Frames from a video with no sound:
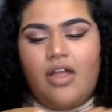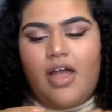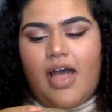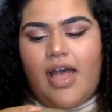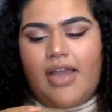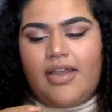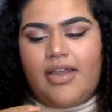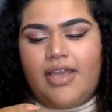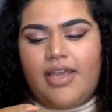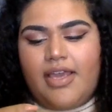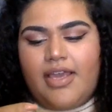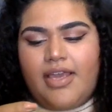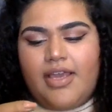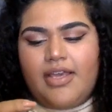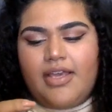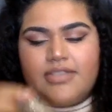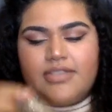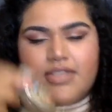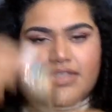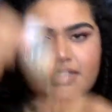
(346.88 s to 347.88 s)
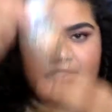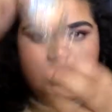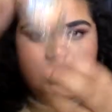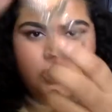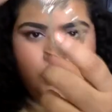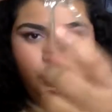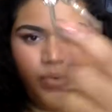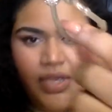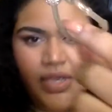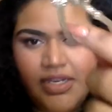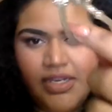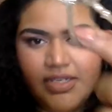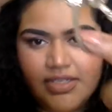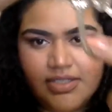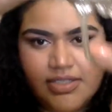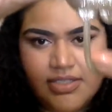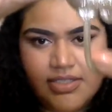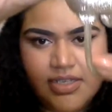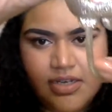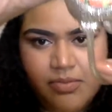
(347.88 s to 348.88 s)
and it is sweet
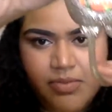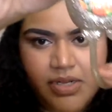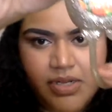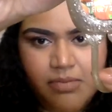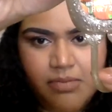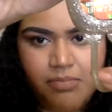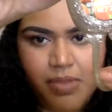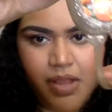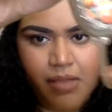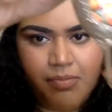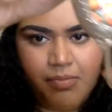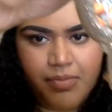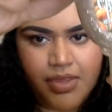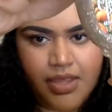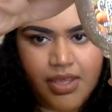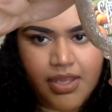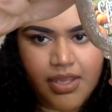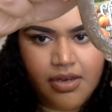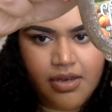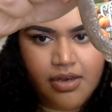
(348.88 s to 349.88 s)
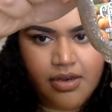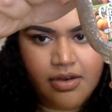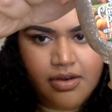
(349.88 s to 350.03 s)
cinnamon pumpkin.